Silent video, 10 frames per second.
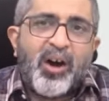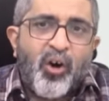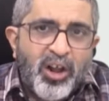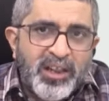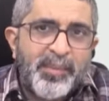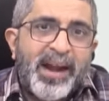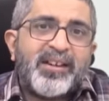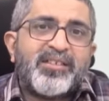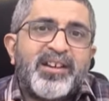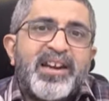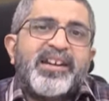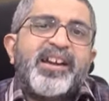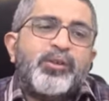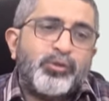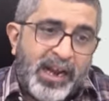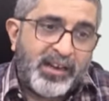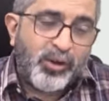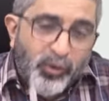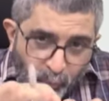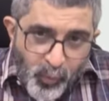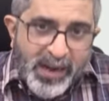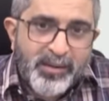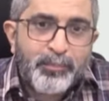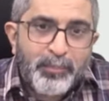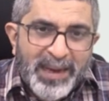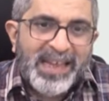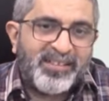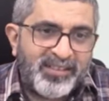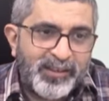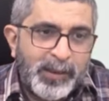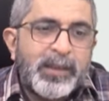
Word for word: all the matters relating to that one place.